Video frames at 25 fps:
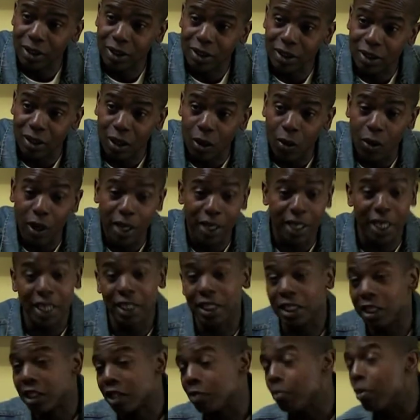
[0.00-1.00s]
So at the
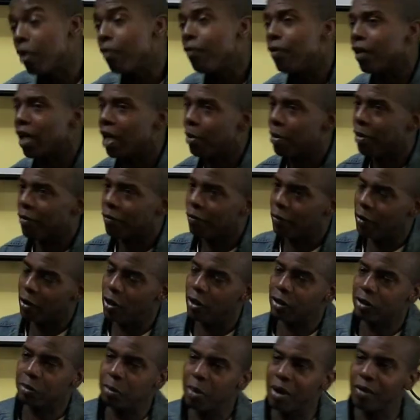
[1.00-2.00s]
end of this month, I'll get my
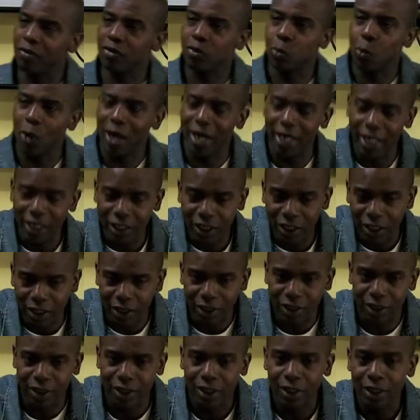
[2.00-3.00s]
first month's
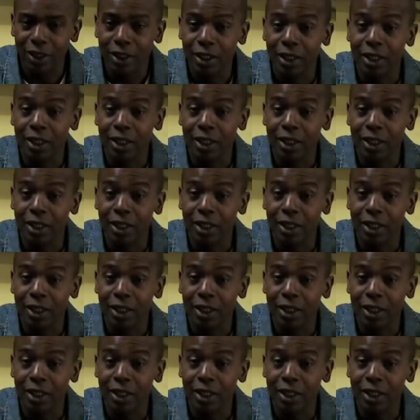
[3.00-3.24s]
wages.